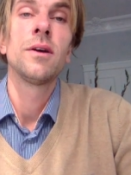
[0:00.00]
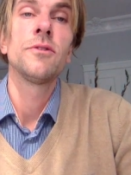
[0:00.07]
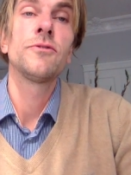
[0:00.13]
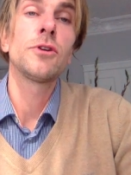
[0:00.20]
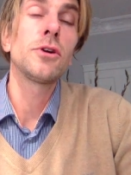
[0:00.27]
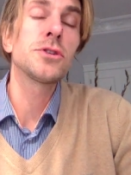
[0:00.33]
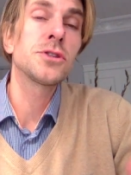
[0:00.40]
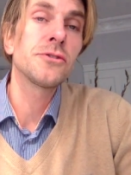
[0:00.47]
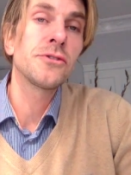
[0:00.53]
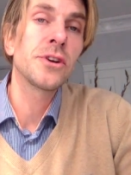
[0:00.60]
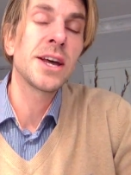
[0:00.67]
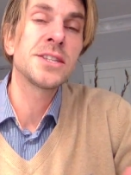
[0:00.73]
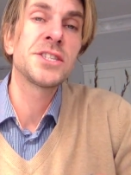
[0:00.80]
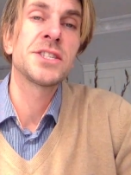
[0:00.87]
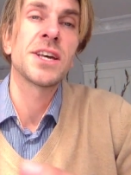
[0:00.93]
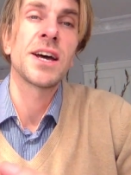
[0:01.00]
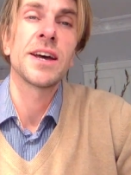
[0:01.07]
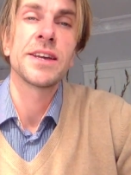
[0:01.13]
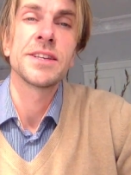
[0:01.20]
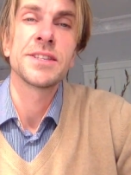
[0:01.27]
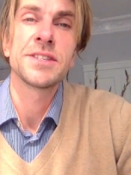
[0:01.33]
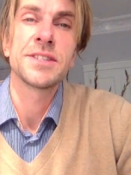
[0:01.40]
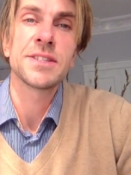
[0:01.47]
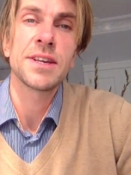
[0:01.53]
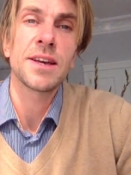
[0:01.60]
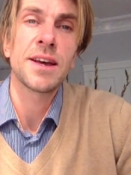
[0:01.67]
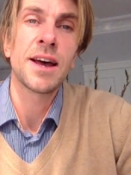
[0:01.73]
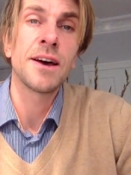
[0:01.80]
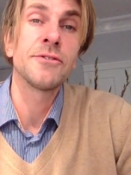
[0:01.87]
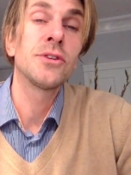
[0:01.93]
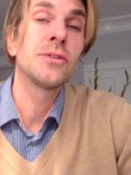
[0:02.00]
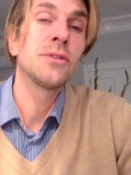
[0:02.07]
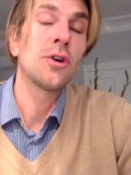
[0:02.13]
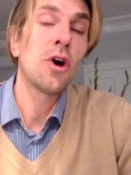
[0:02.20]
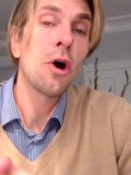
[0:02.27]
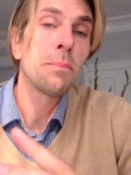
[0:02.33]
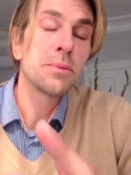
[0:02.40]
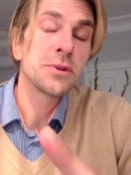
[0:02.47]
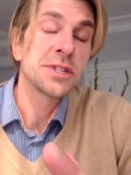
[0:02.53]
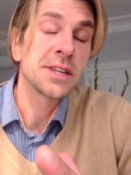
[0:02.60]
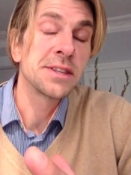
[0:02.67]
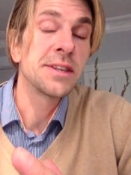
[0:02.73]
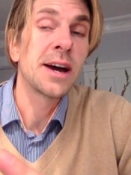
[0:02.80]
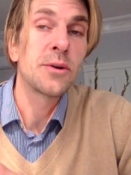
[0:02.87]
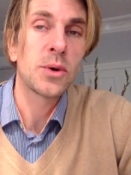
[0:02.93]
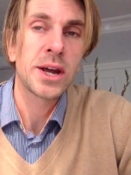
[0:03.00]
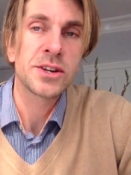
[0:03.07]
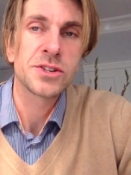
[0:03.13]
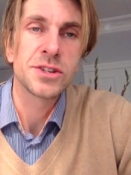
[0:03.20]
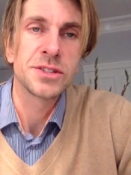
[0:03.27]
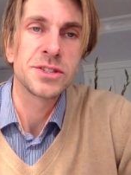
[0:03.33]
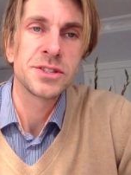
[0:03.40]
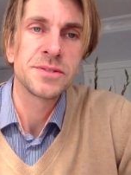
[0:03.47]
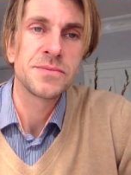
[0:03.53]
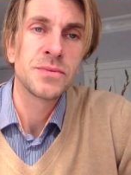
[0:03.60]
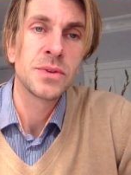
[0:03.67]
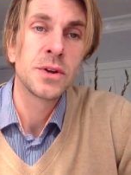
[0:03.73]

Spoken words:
Philosophy and science have opposite directions.